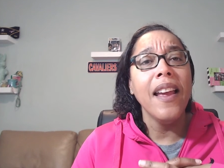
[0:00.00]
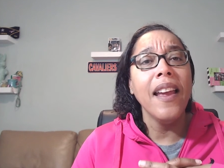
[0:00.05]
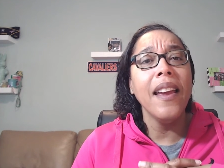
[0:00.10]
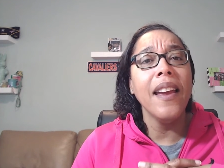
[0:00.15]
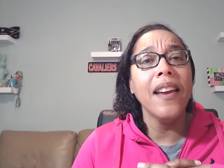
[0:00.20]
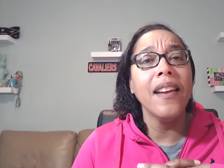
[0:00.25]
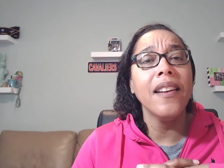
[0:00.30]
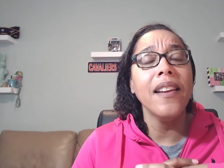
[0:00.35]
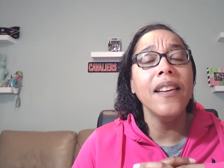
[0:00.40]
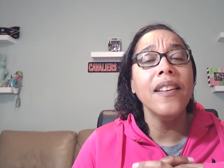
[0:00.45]

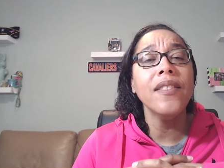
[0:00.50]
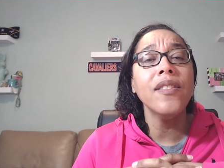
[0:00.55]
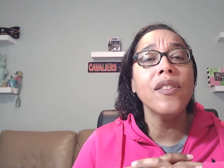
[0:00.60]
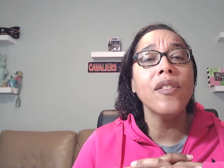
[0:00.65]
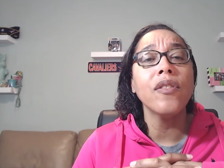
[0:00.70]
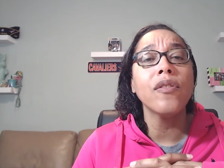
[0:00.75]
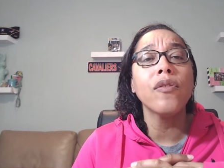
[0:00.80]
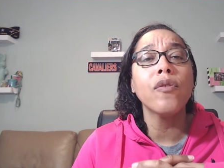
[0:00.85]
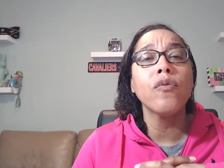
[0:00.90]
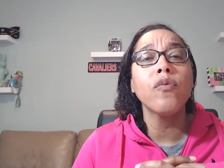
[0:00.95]
And it's
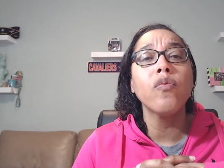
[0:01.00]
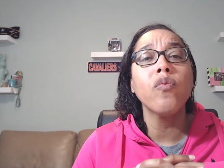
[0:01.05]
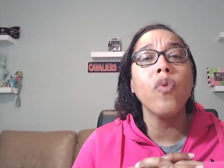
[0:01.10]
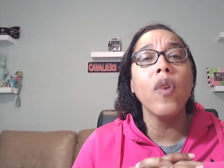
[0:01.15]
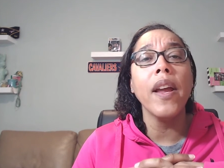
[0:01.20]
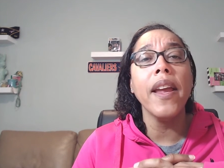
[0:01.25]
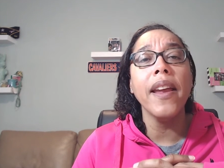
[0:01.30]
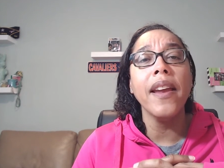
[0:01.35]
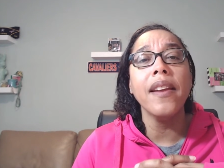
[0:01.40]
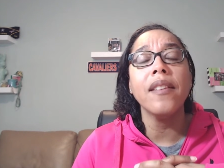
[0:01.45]
a
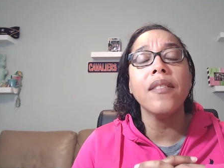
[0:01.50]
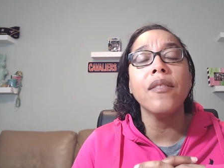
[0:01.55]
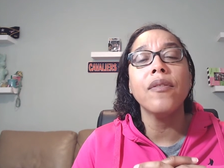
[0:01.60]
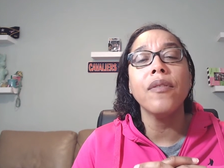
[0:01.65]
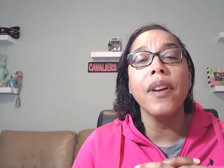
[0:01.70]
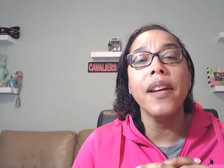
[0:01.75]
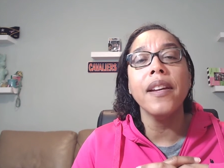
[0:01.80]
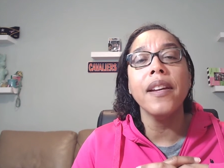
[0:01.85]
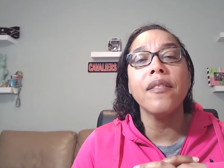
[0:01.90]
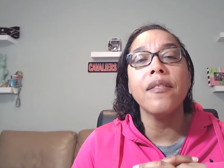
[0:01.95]
great,
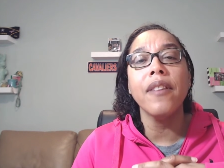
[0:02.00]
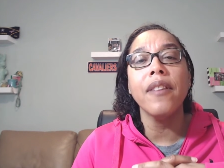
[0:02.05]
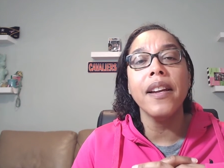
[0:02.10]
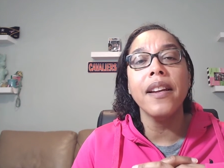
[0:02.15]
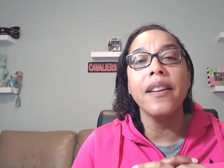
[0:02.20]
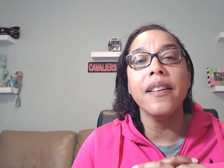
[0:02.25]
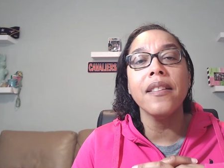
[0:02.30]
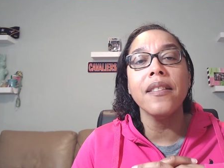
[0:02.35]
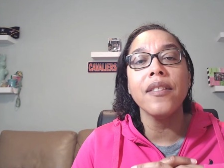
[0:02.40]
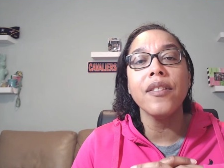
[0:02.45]
great,
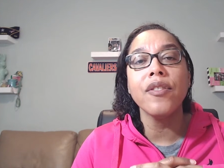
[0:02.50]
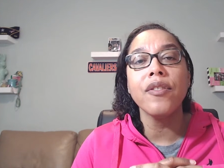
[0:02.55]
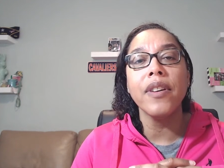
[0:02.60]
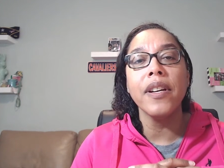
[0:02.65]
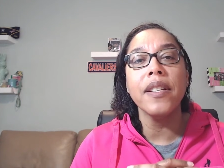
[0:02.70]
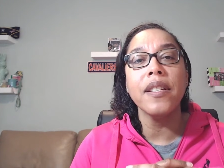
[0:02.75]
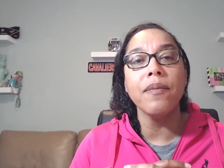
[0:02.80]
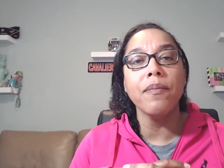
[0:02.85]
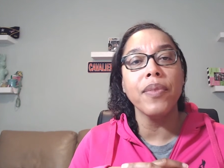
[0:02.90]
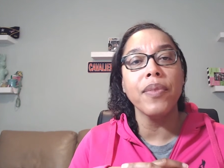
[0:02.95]
great
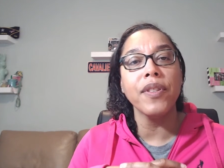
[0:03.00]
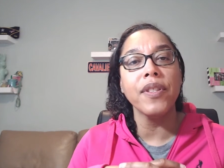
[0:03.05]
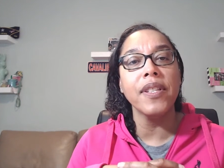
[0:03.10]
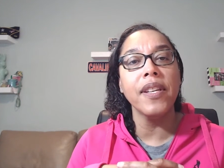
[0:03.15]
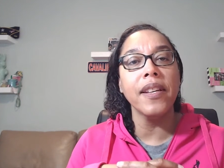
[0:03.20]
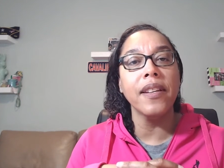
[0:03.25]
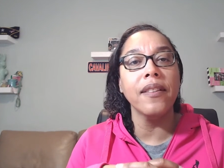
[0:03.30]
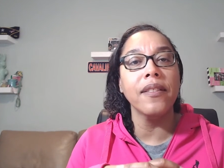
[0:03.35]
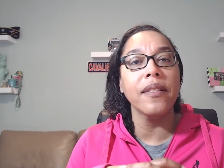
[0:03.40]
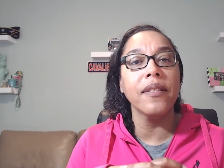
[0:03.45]
illustration,
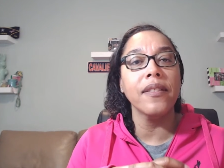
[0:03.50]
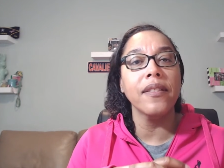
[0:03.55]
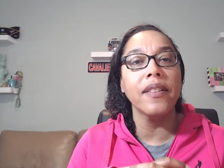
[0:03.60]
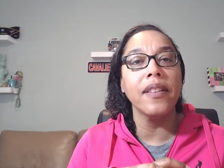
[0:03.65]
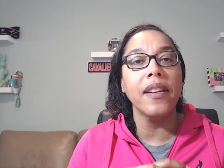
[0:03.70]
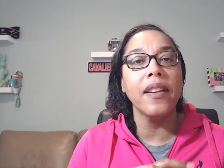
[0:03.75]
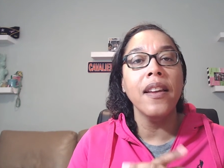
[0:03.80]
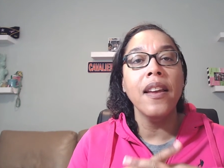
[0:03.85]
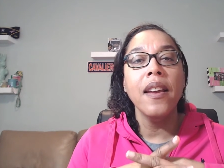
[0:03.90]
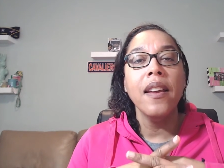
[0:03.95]

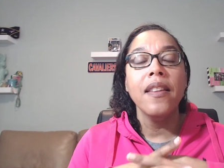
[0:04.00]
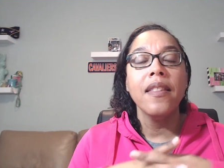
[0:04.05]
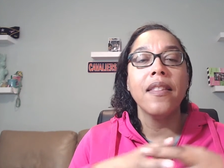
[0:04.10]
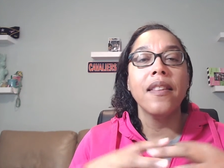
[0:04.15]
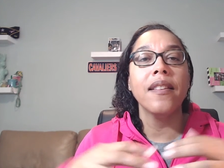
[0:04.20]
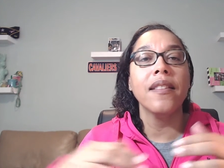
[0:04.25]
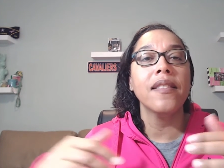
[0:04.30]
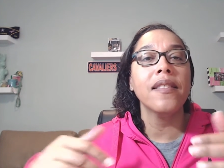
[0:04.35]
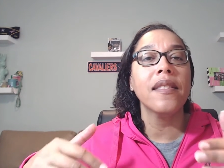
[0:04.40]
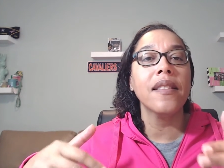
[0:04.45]
particularly
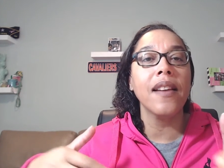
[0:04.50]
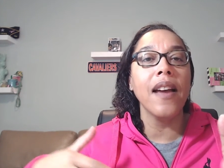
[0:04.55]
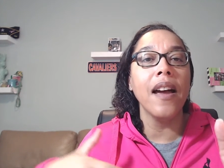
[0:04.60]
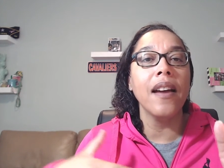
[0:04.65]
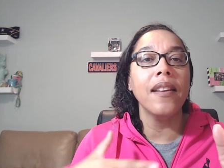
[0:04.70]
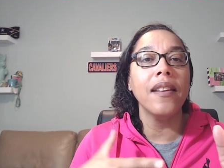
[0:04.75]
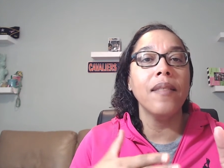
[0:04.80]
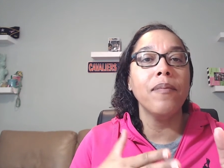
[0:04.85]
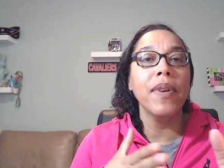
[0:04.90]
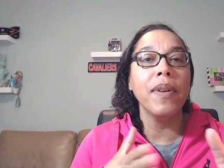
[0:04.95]
the
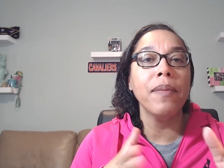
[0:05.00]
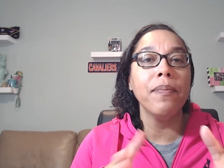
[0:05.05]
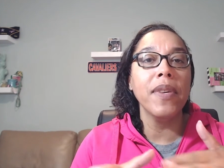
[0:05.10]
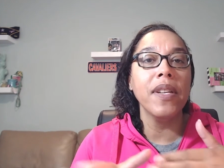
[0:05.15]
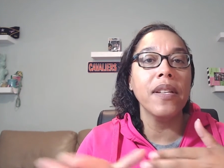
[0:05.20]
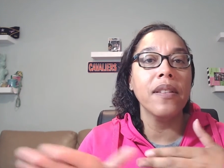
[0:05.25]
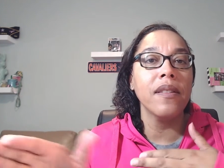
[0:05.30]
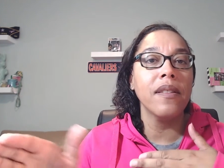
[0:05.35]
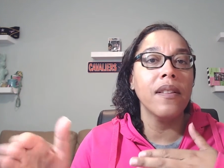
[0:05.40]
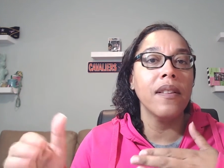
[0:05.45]
Scottie
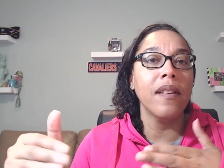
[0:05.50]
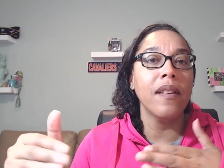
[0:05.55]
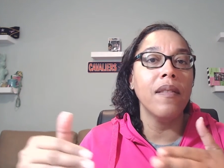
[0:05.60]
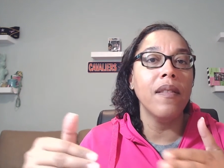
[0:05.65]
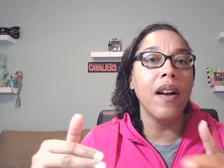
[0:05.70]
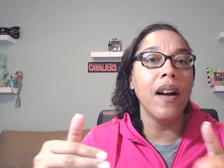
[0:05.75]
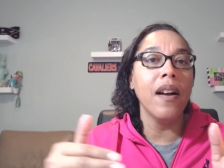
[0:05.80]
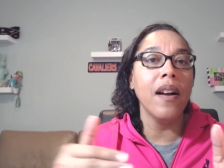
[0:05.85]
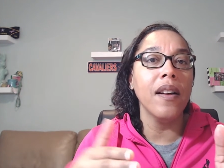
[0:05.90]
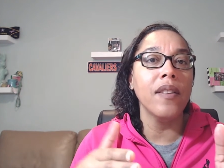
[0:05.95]
Pippen
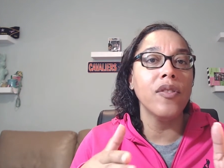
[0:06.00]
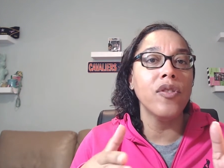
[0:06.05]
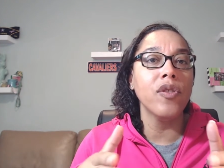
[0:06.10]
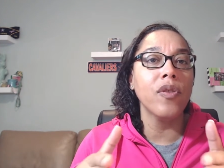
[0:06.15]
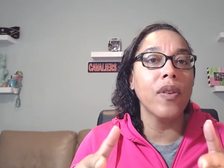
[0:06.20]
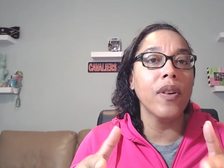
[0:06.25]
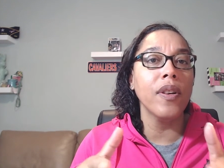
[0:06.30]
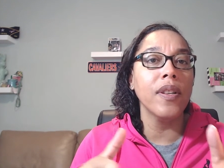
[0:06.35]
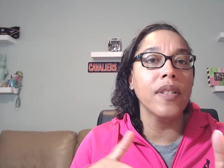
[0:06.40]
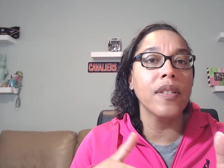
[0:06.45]

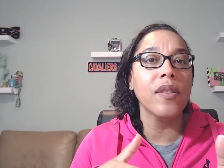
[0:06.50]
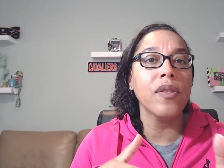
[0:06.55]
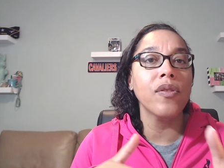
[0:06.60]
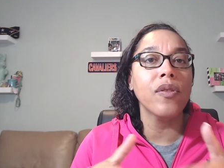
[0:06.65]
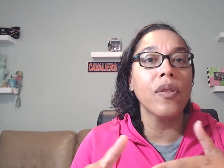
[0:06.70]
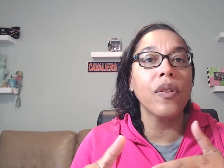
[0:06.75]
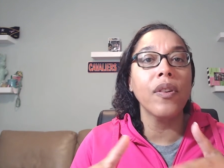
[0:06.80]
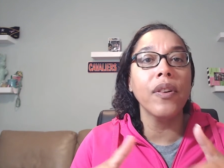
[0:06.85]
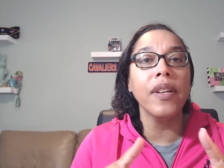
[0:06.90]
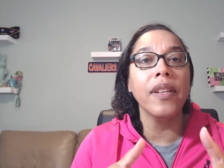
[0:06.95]
Jordan
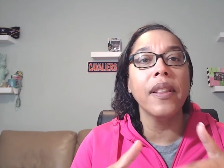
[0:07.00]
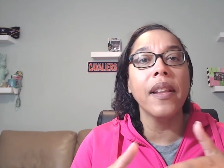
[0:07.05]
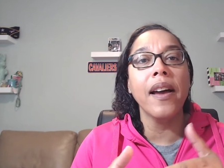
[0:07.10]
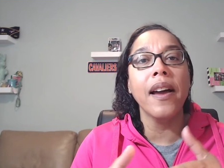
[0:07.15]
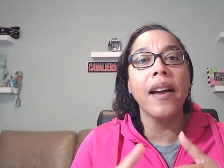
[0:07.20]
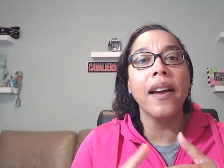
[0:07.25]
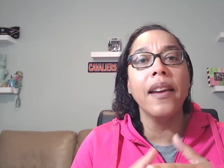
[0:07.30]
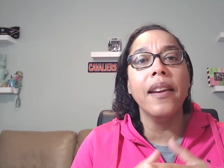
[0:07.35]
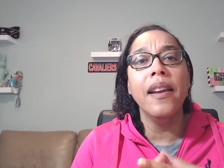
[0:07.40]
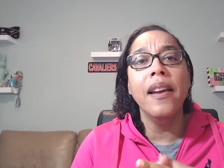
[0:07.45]

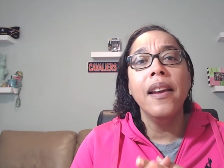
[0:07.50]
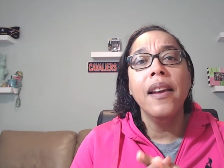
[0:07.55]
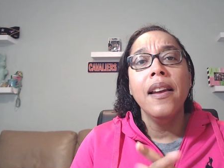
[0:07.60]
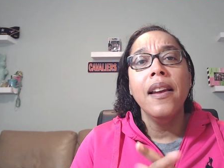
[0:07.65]
storyline.